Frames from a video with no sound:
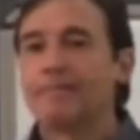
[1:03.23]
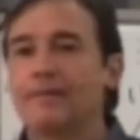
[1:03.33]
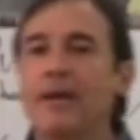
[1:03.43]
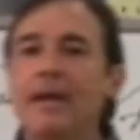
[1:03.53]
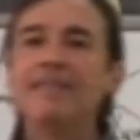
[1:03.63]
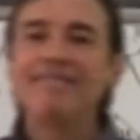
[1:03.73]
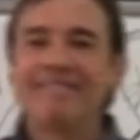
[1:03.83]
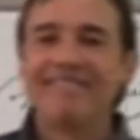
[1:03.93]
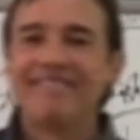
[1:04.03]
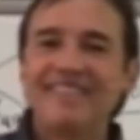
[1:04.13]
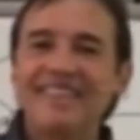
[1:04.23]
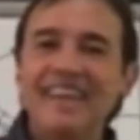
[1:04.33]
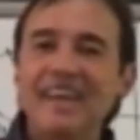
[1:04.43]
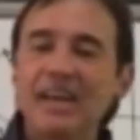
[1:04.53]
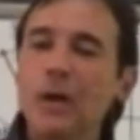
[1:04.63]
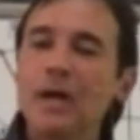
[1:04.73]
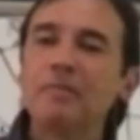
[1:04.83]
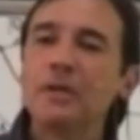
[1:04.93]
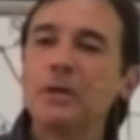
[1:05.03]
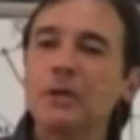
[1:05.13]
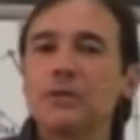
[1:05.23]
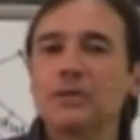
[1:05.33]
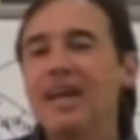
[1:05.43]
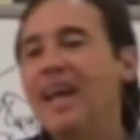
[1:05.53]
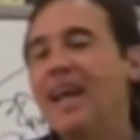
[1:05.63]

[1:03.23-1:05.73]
Okay? Get away from the news.